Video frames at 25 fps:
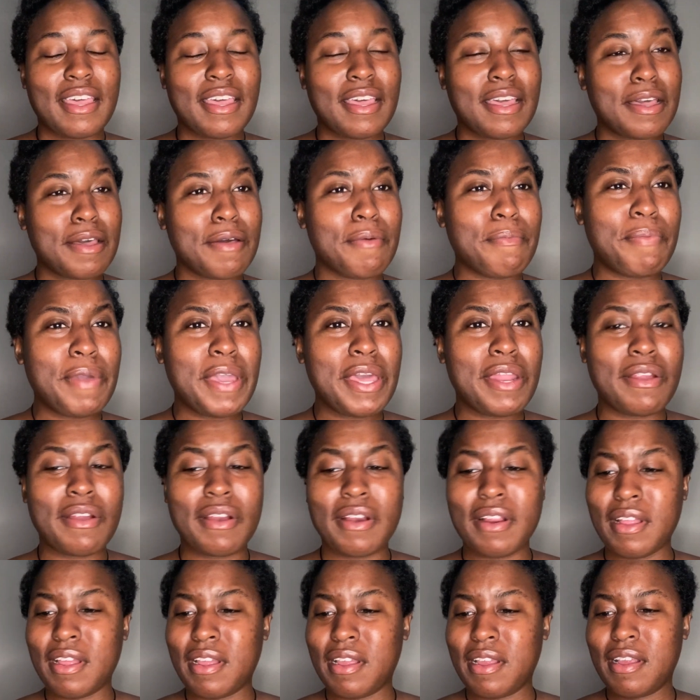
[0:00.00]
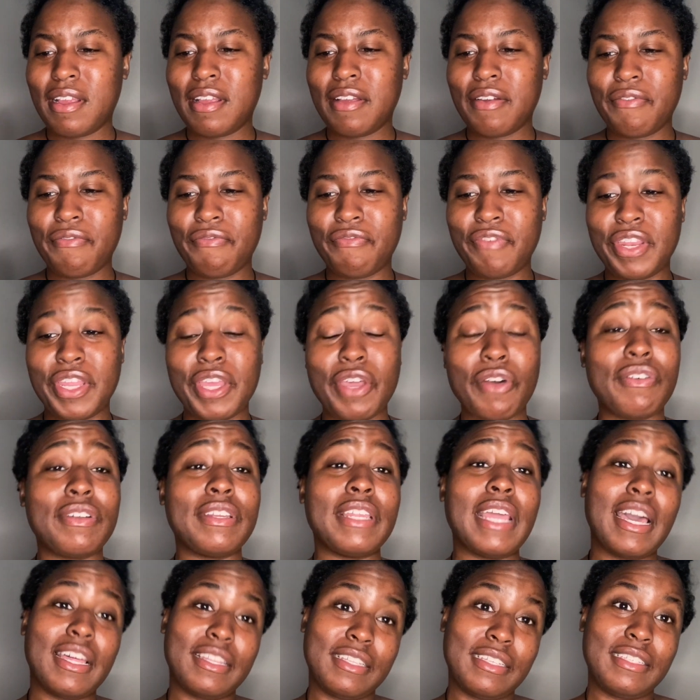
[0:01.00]
competitor video
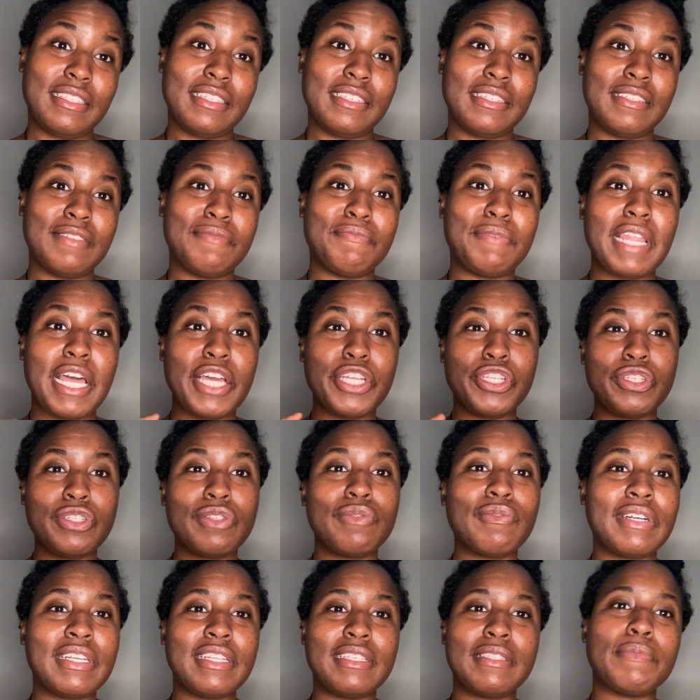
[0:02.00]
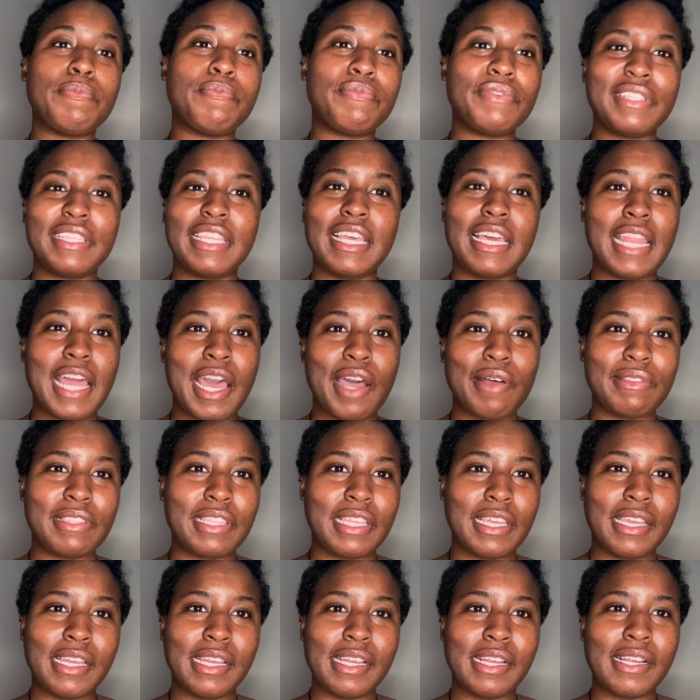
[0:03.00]
analysis, but I just wanted to put that out
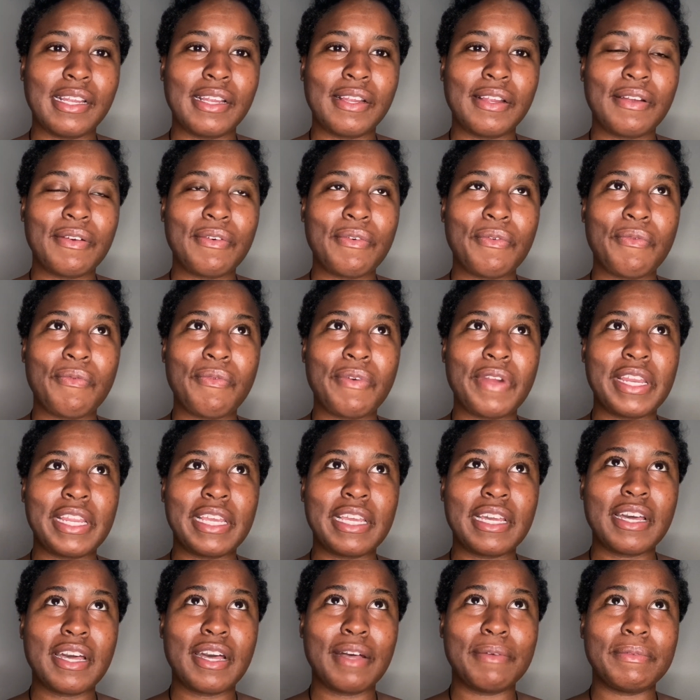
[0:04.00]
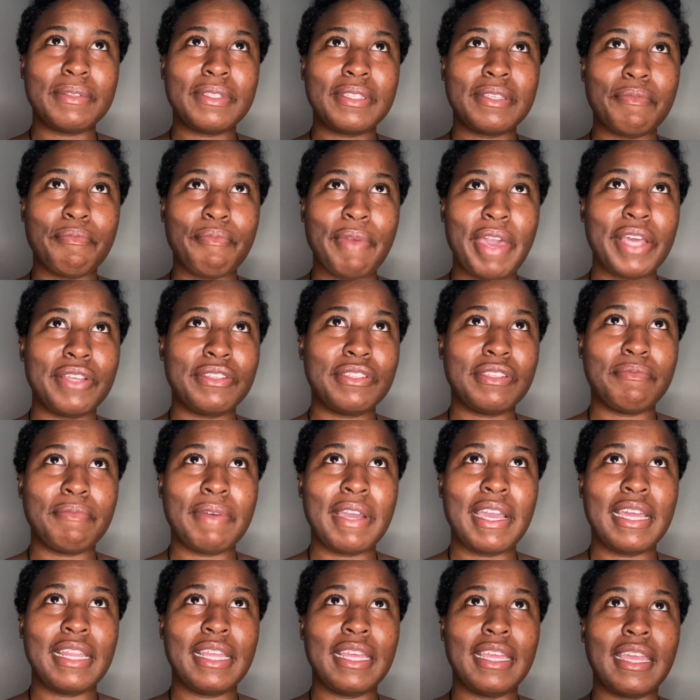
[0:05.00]
there when it comes to
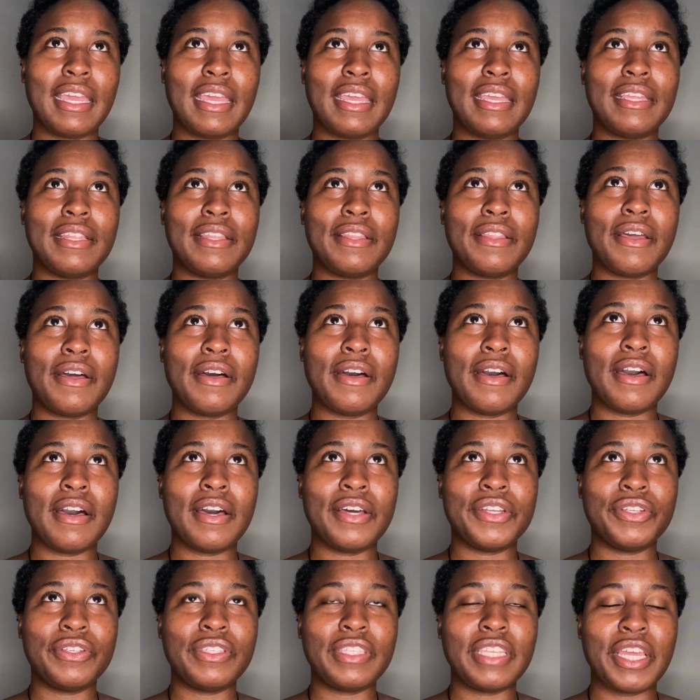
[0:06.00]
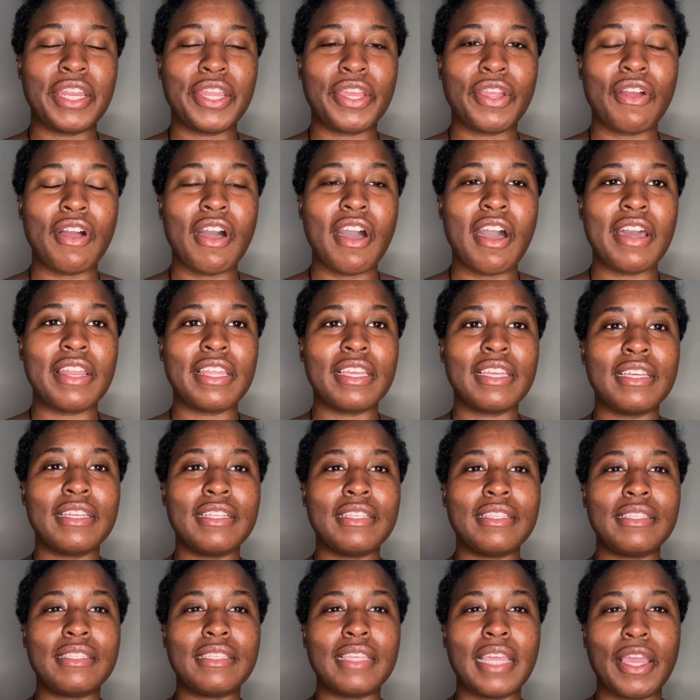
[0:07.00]
masterminding and understanding your
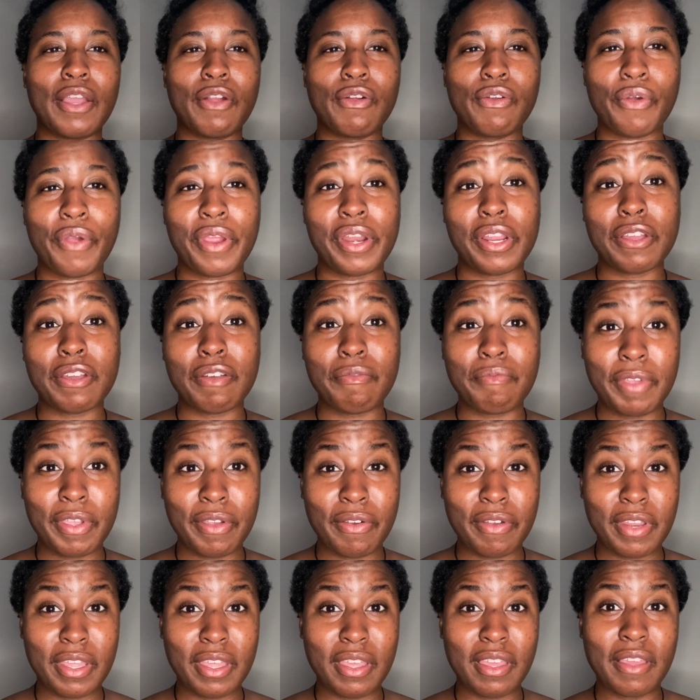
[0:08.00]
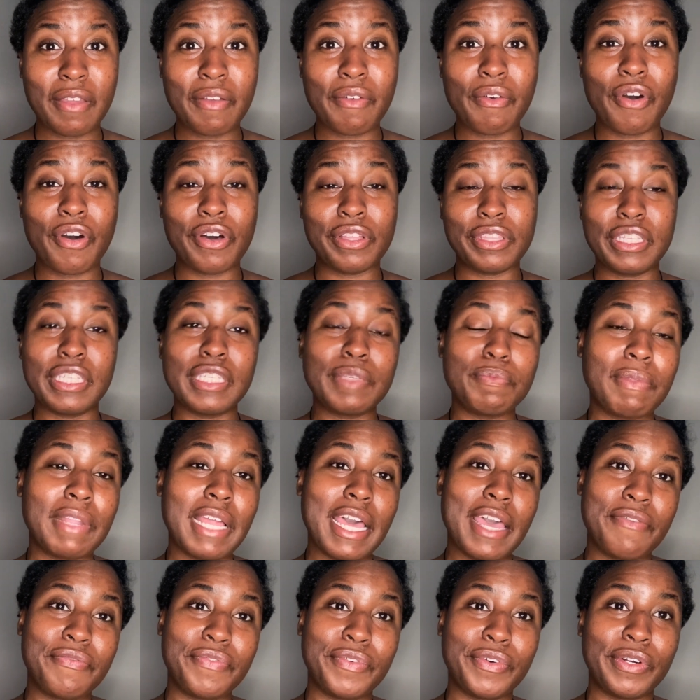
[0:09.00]
audience and growing a community on this
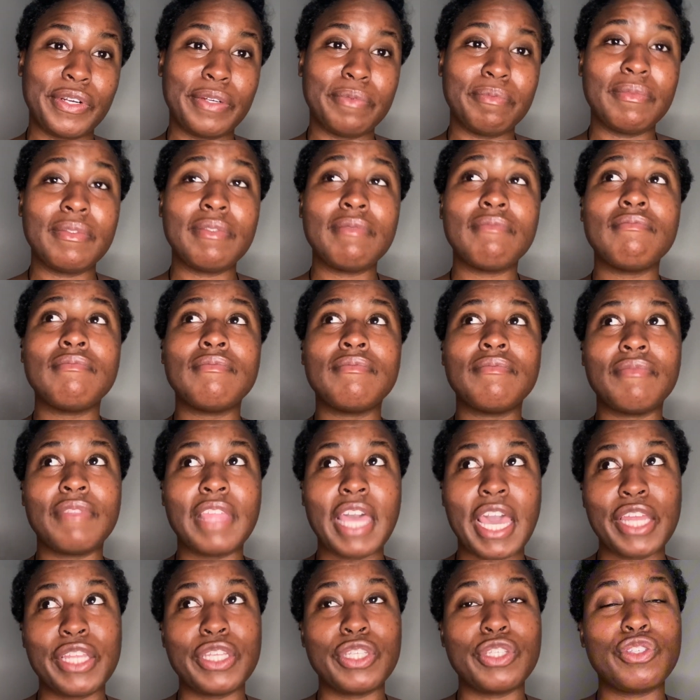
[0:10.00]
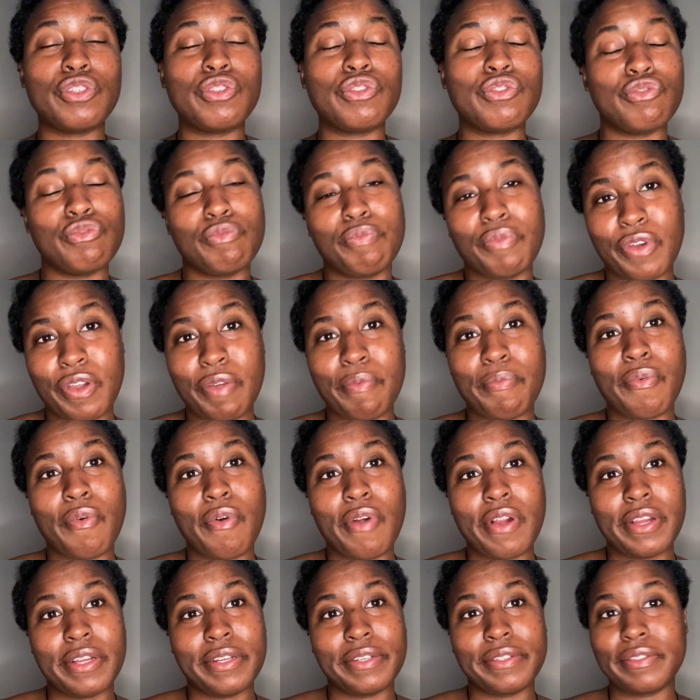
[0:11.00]
platform. That is super
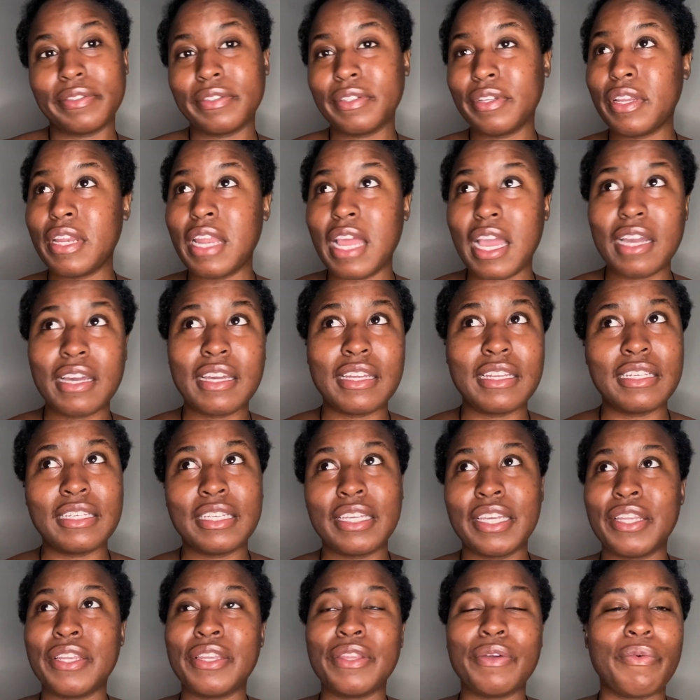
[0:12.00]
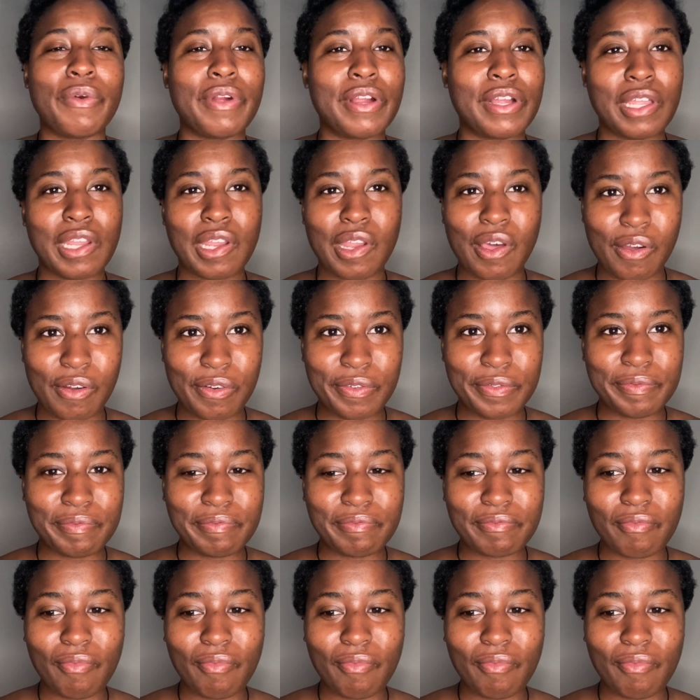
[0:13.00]
important. You're not gonna get anywhere alone,